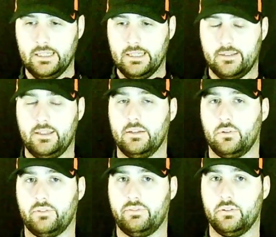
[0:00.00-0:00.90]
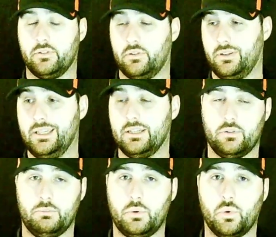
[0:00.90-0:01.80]
to get on the field, to get on the
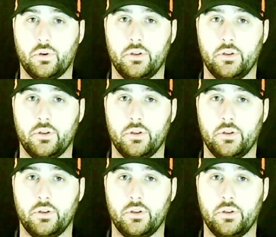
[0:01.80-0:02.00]
board,